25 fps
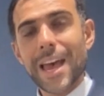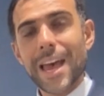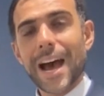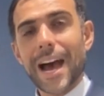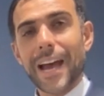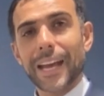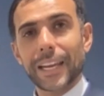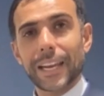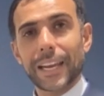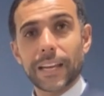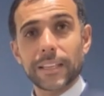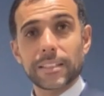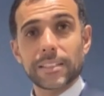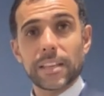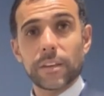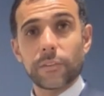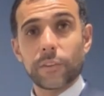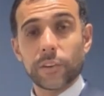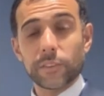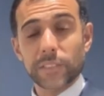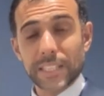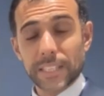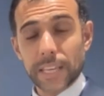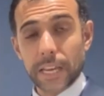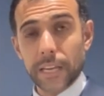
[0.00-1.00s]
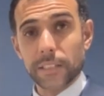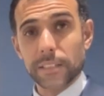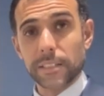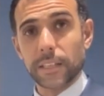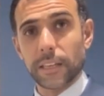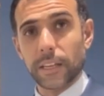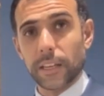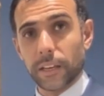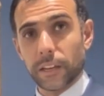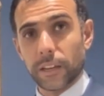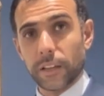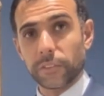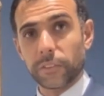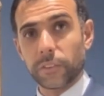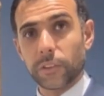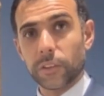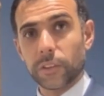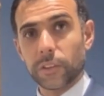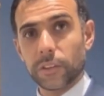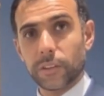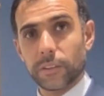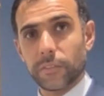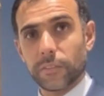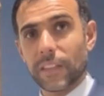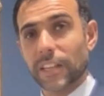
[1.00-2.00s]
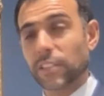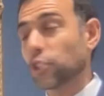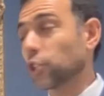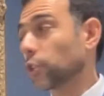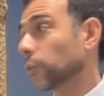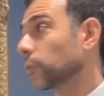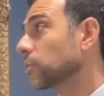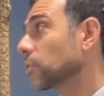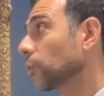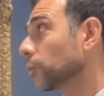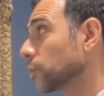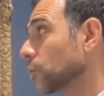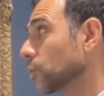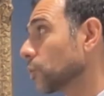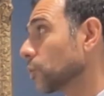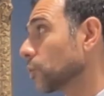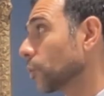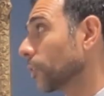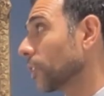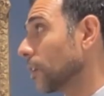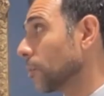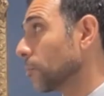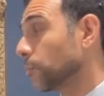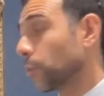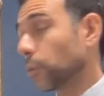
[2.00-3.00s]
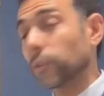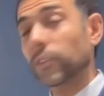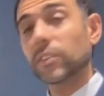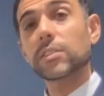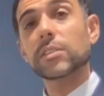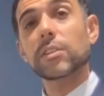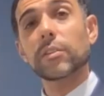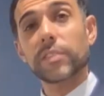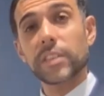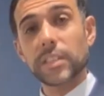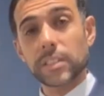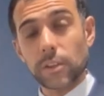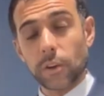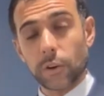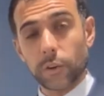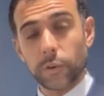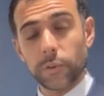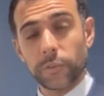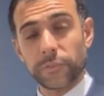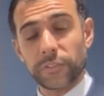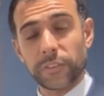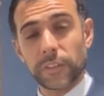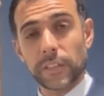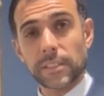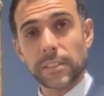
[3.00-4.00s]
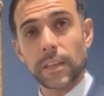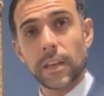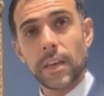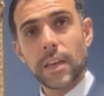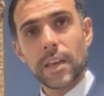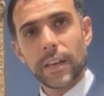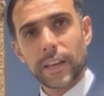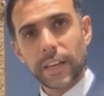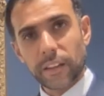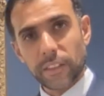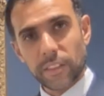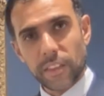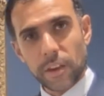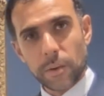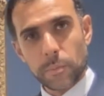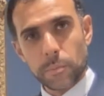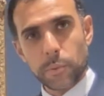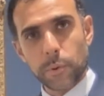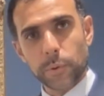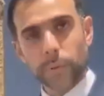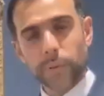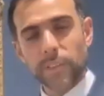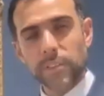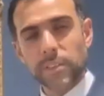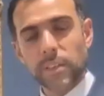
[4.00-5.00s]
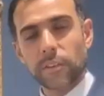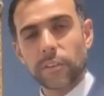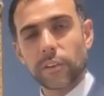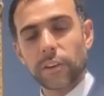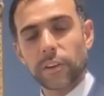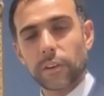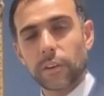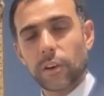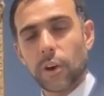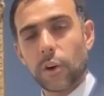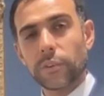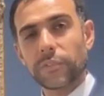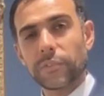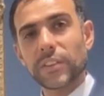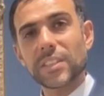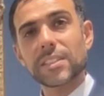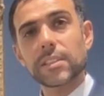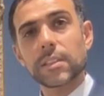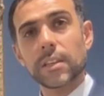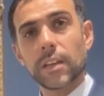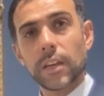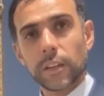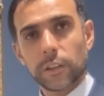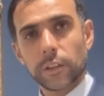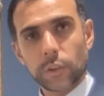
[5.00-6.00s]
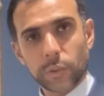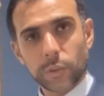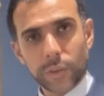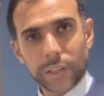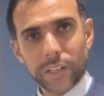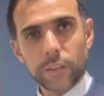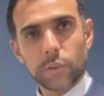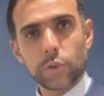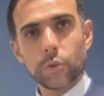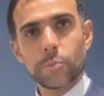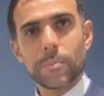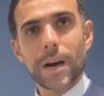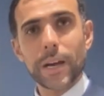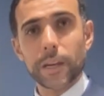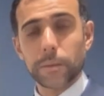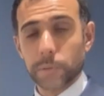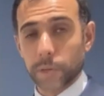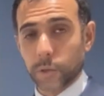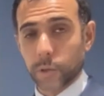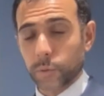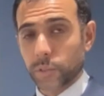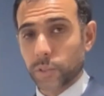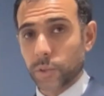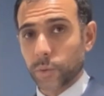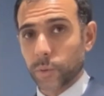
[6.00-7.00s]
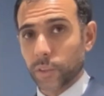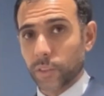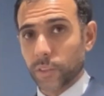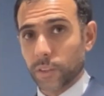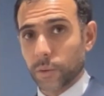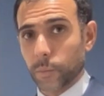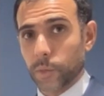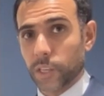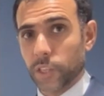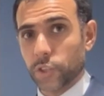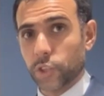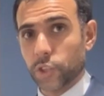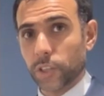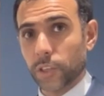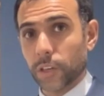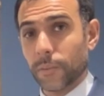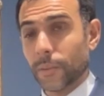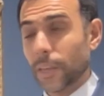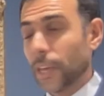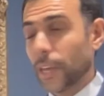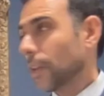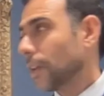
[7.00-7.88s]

highlights of ourselves in London. That shows also the importance of this office and the importance of our office, not only in Dubai, but also in the region.